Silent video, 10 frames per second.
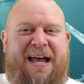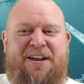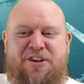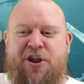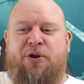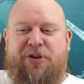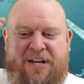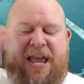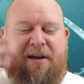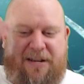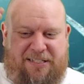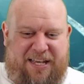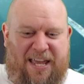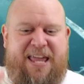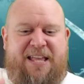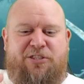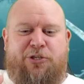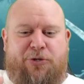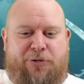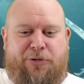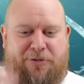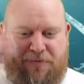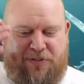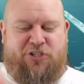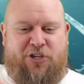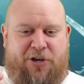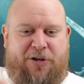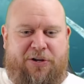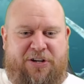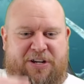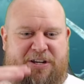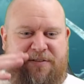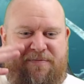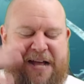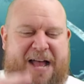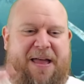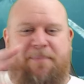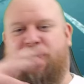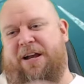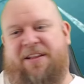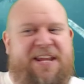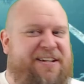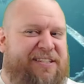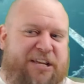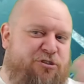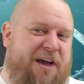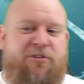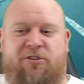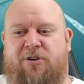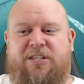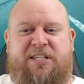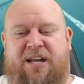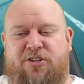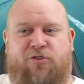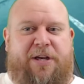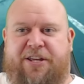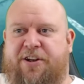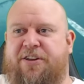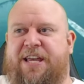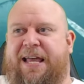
a known character into the show at that point. And then as they travel across country, you know, you